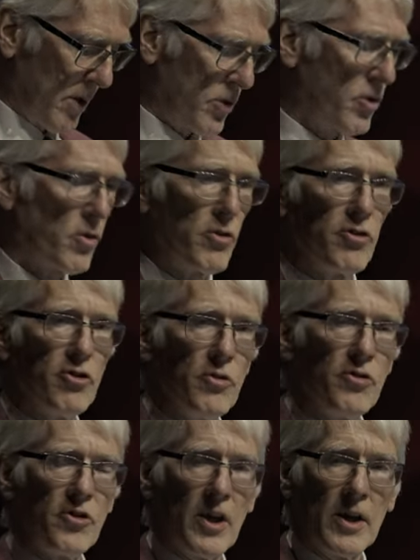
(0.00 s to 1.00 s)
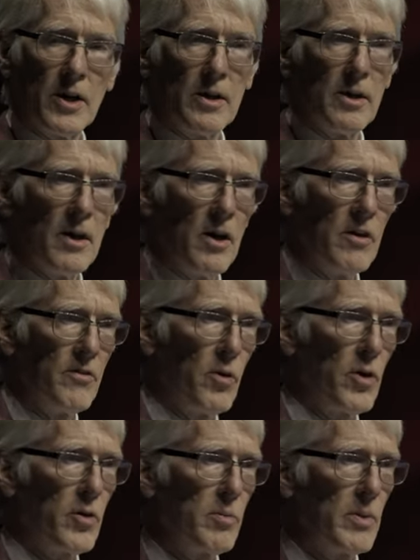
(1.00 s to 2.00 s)
you're reducing
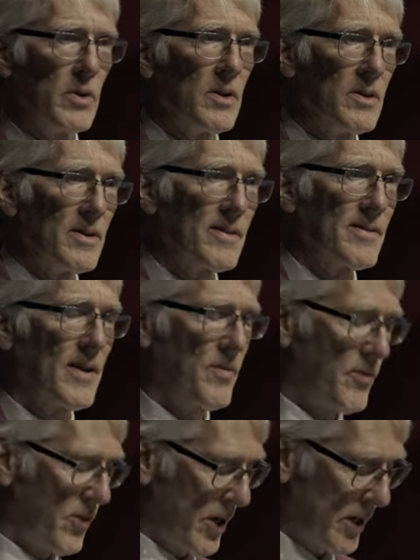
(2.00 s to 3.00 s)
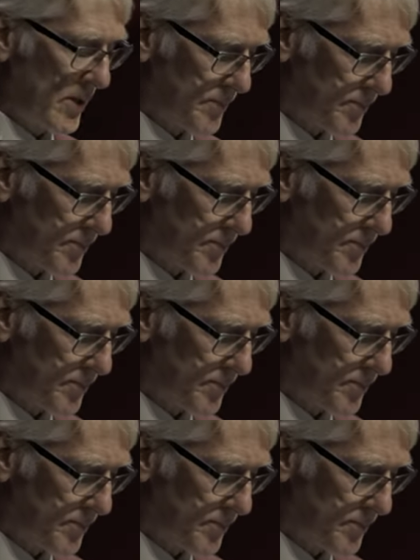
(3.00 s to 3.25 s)
avoidable suffering,